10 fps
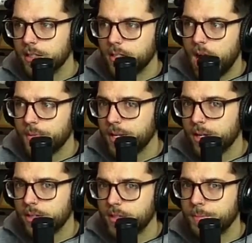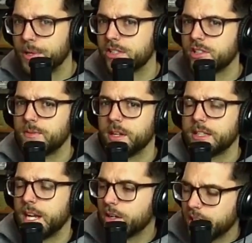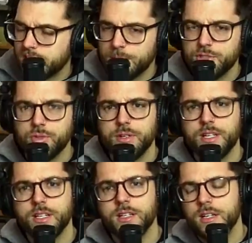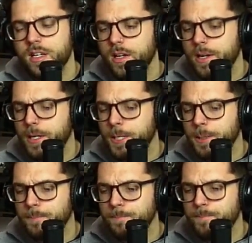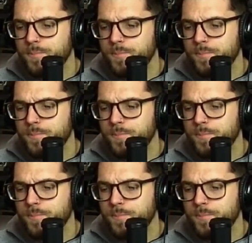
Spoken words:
on there, like pictures of like the haircuts that I'm doing, and